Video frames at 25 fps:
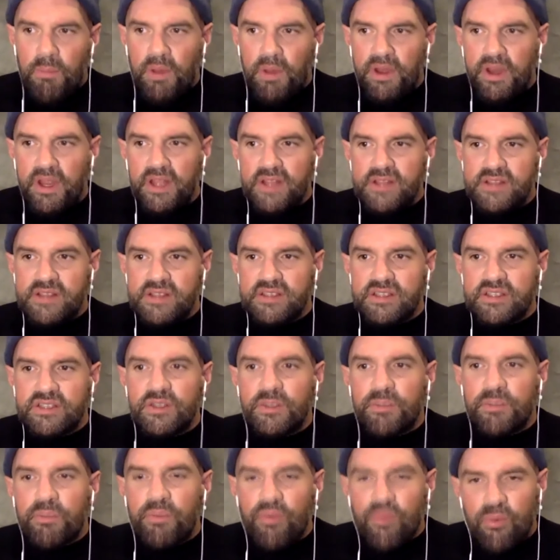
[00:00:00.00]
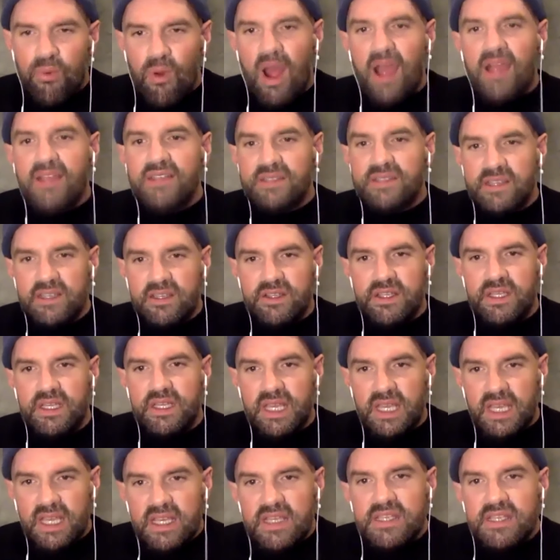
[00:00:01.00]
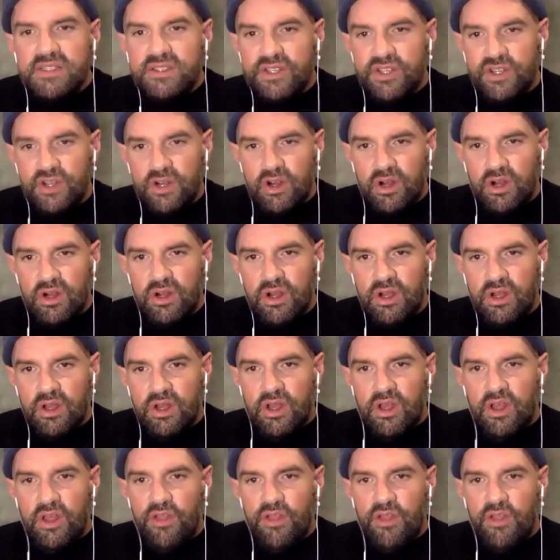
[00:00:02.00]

but it's surprisingly easier